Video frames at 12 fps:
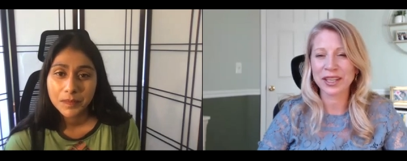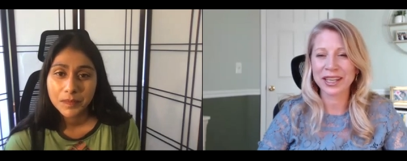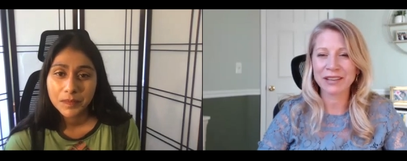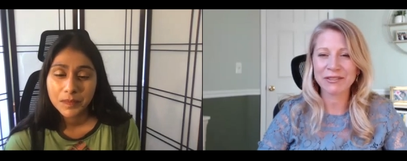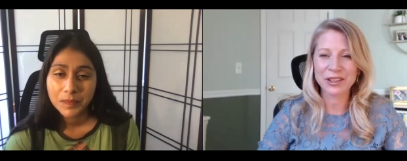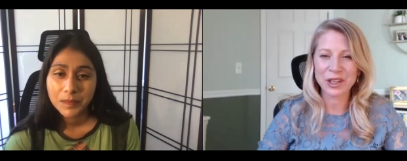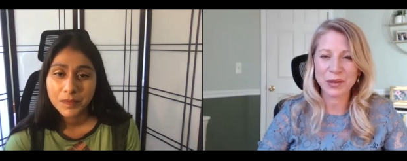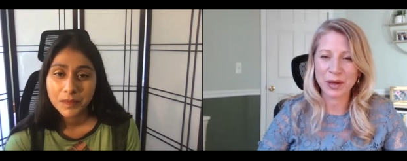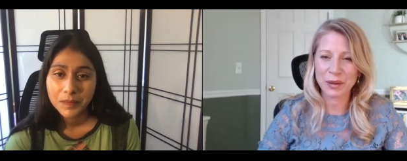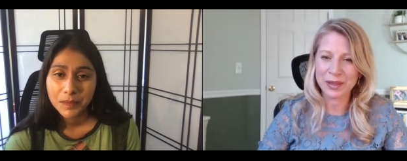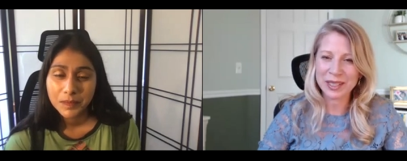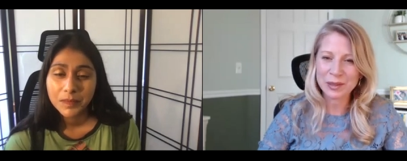Speaker 1: King for the
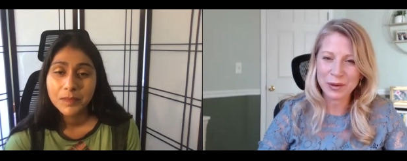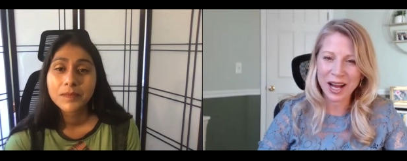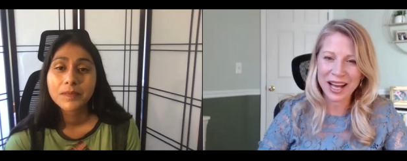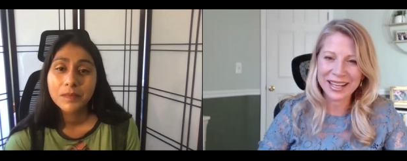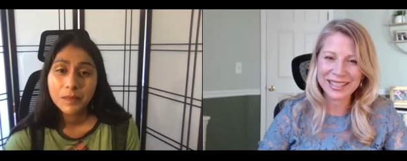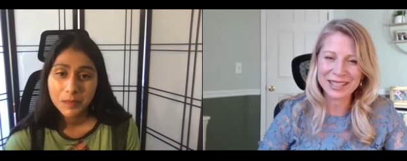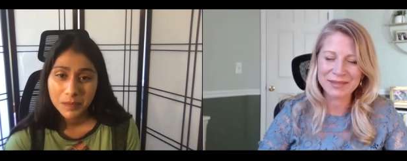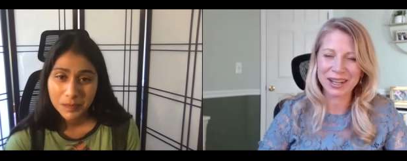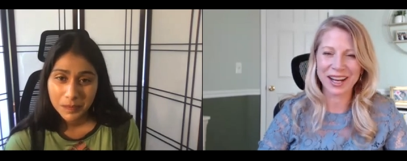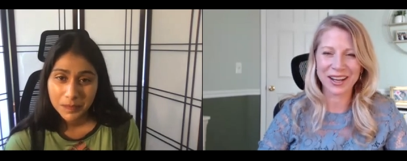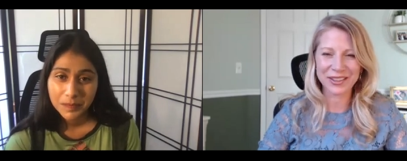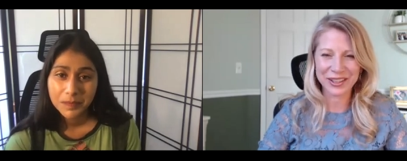Nobel Peace Prize,
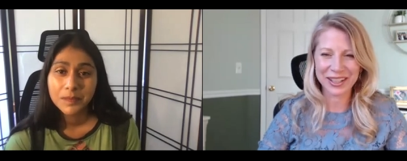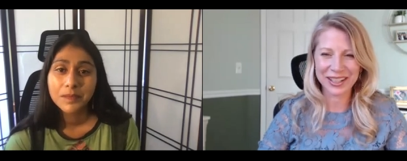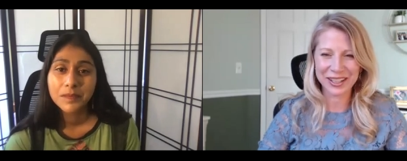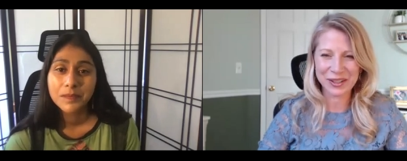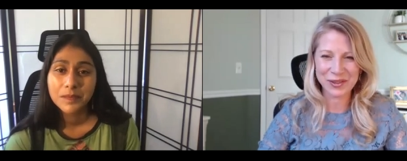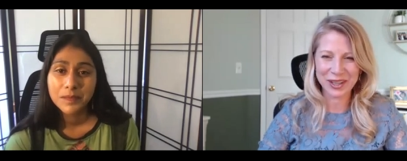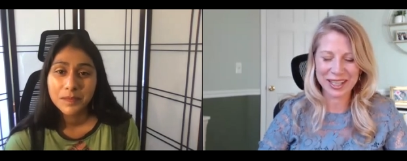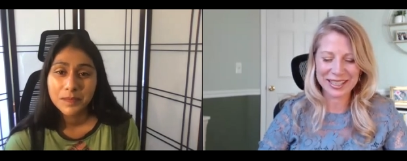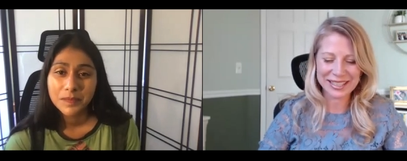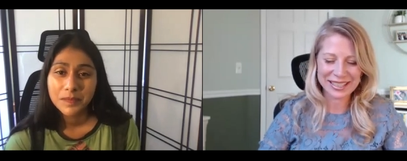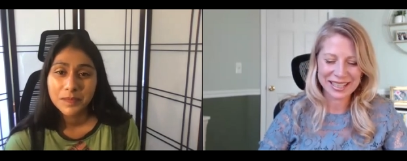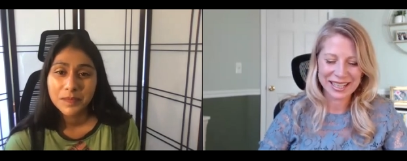among other
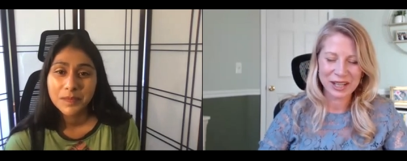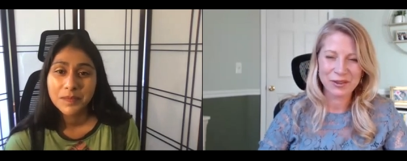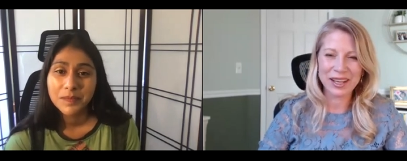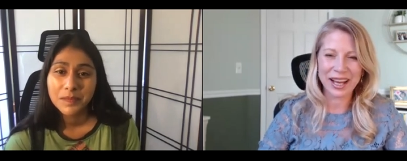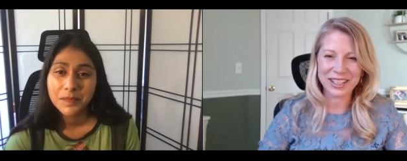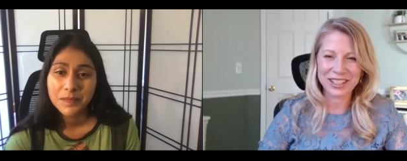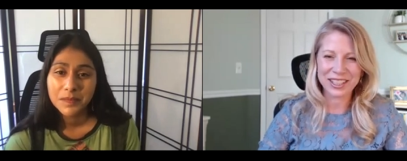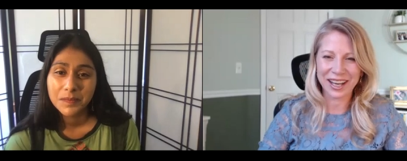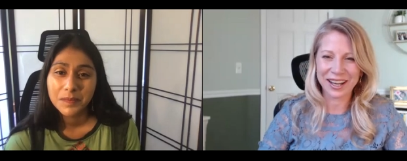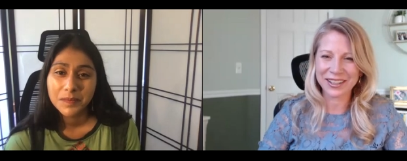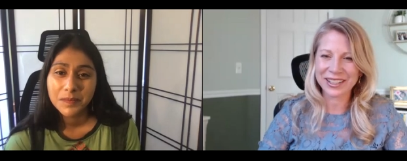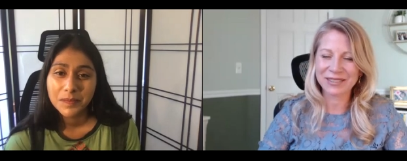awards. We actually
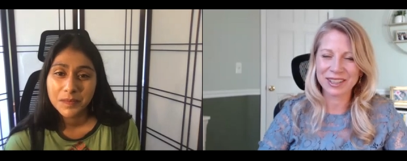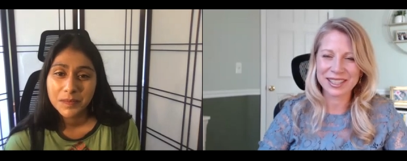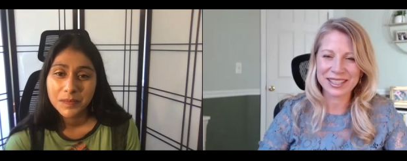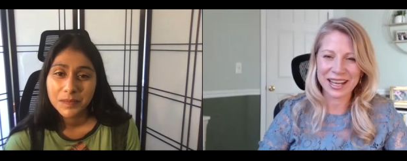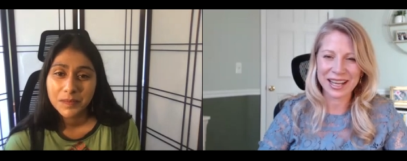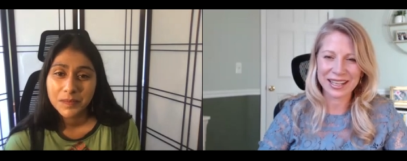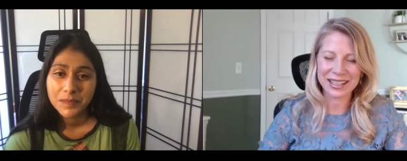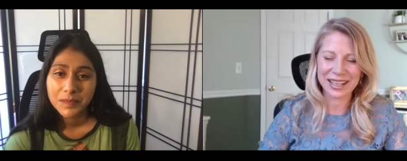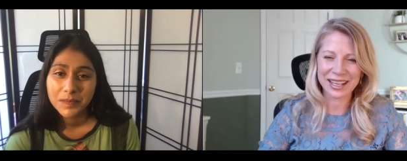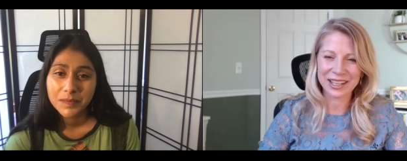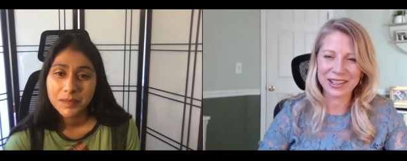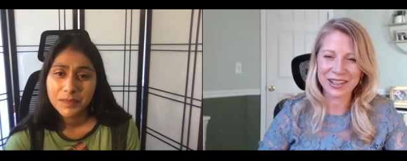honored him once at
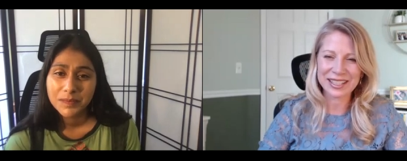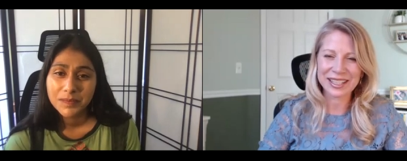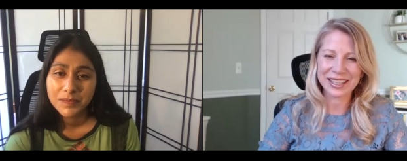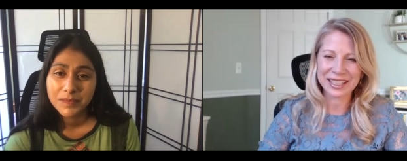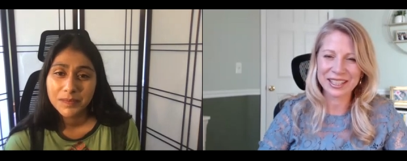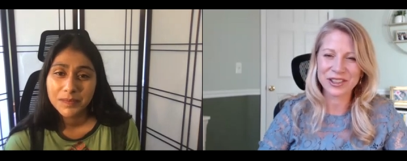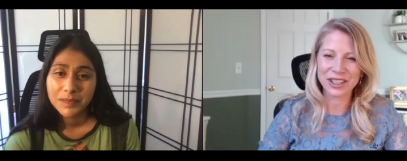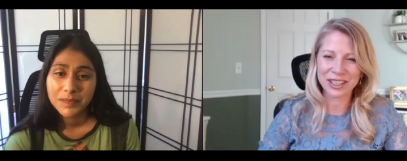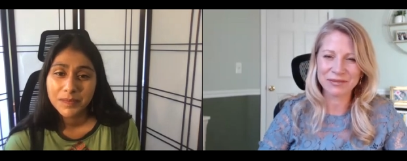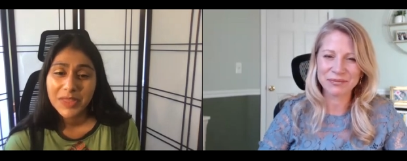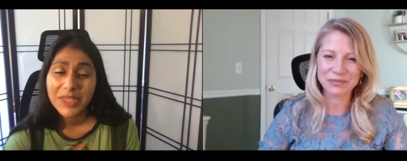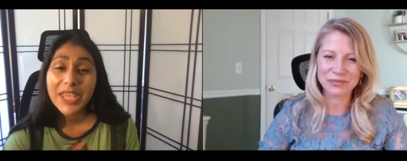Grace
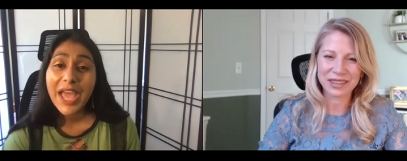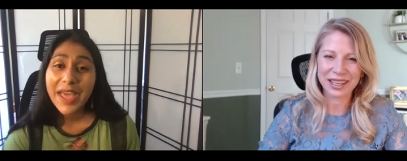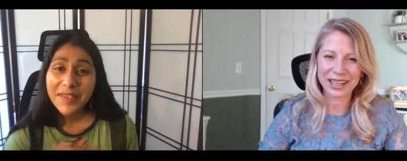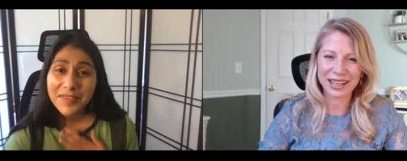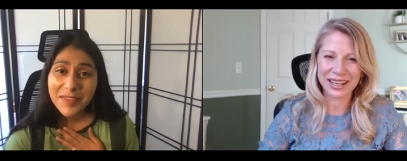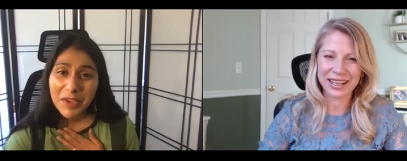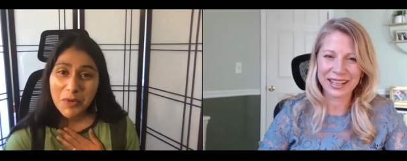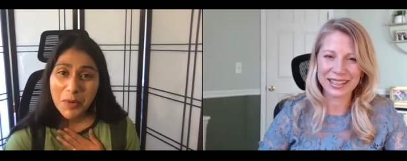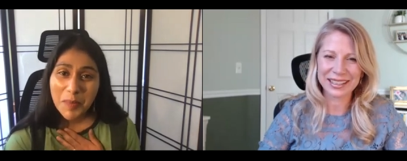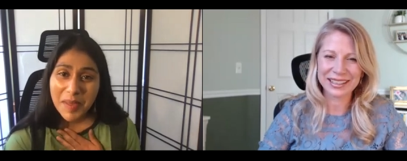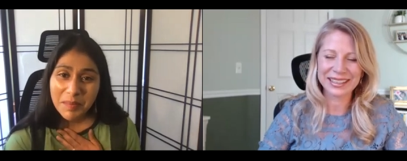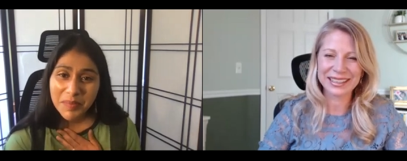Cathedral.
Speaker 2: Yes, I
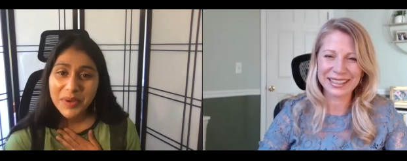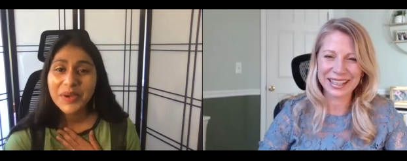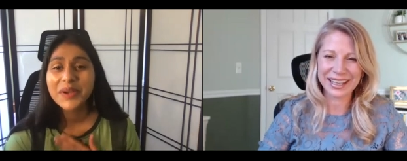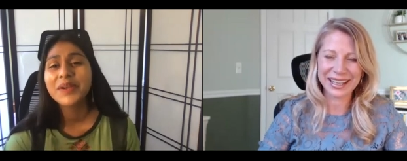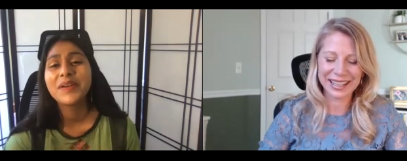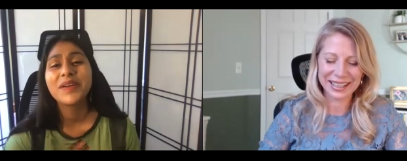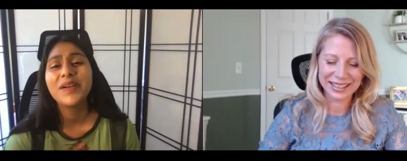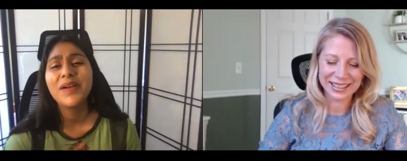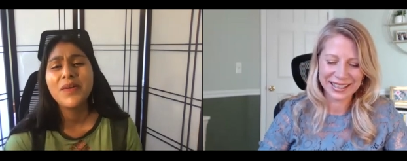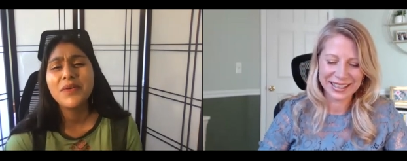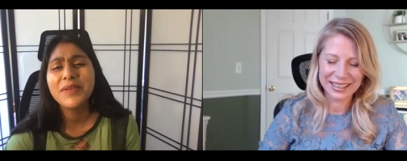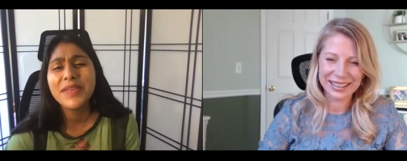remember. Yeah,
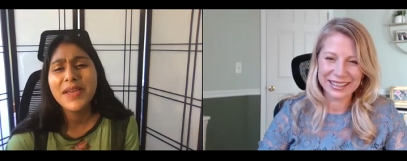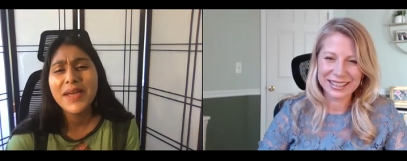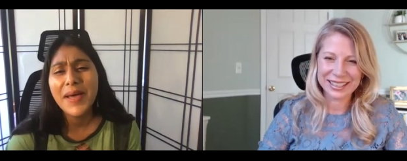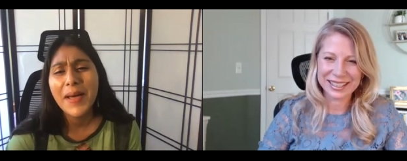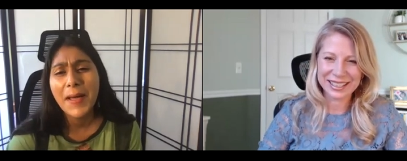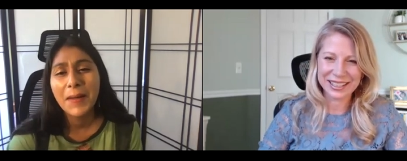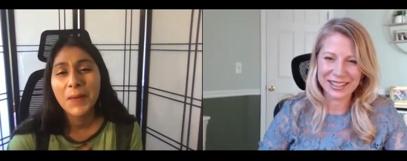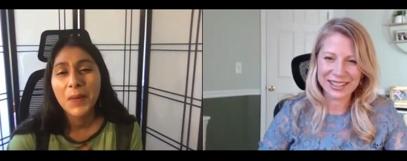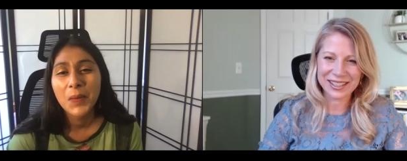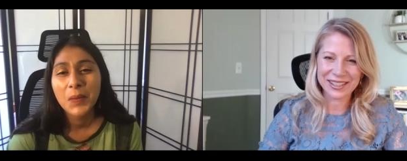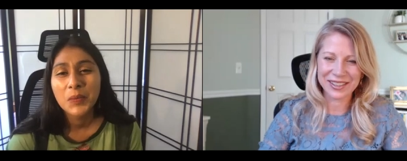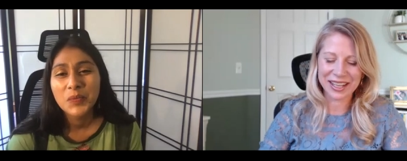
Speaker 1: just a year or
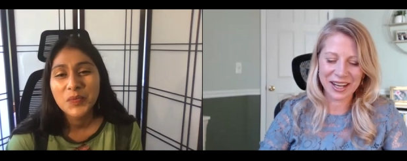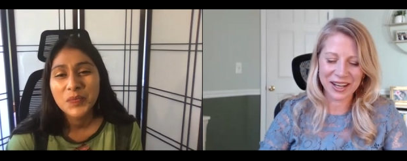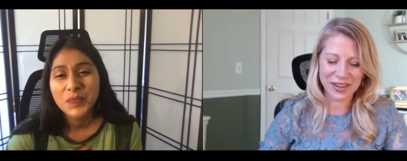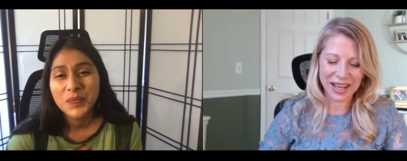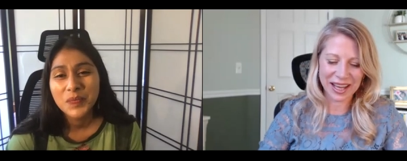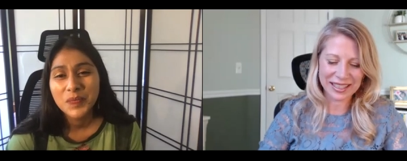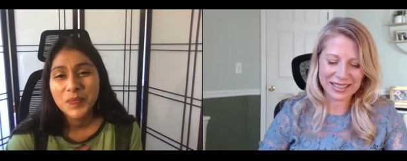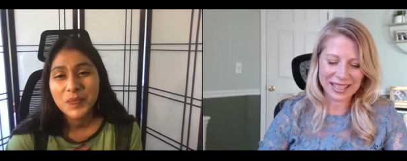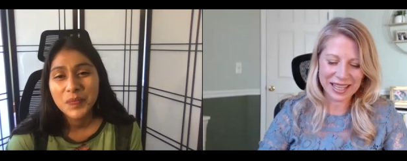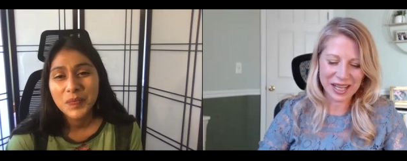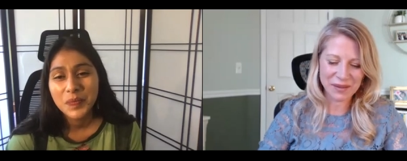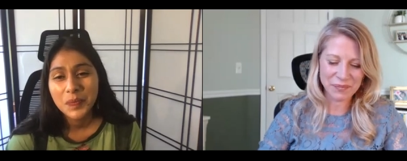so ago. And
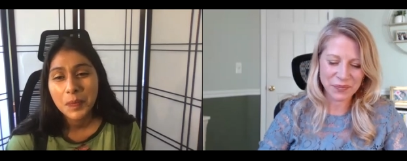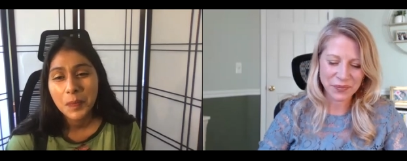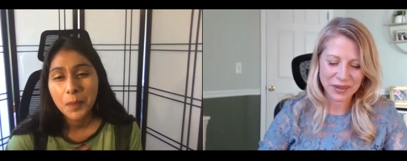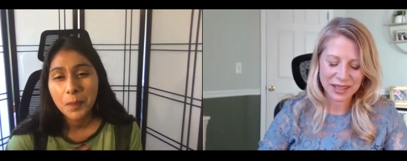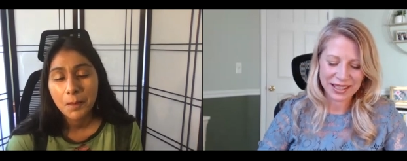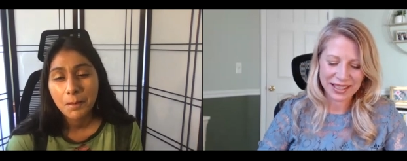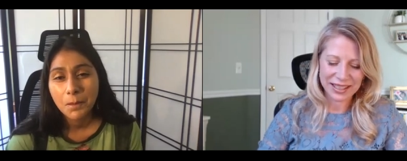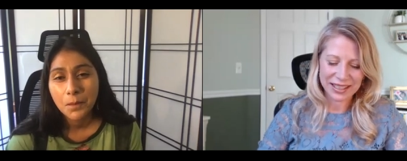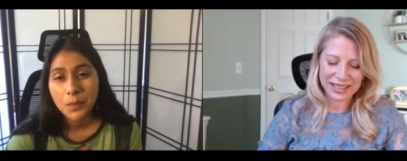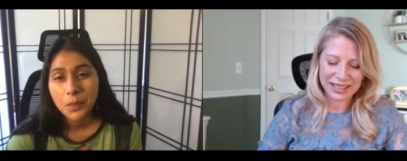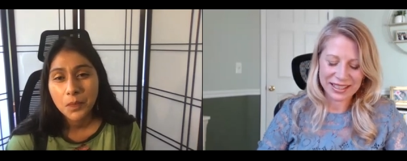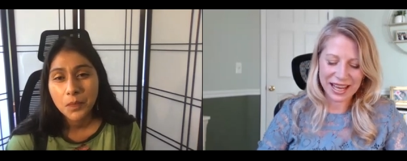
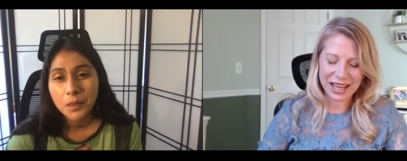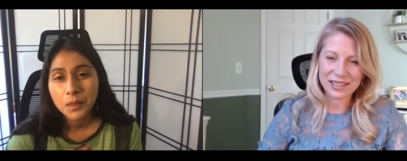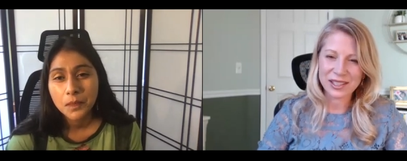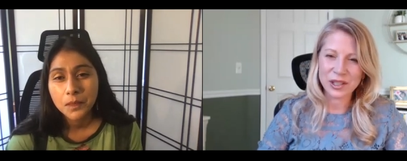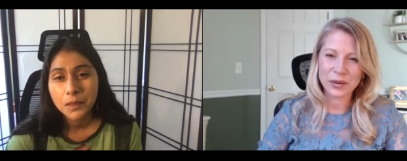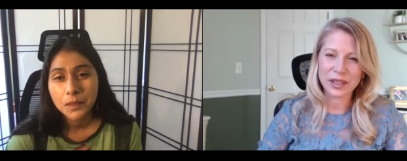yeah, so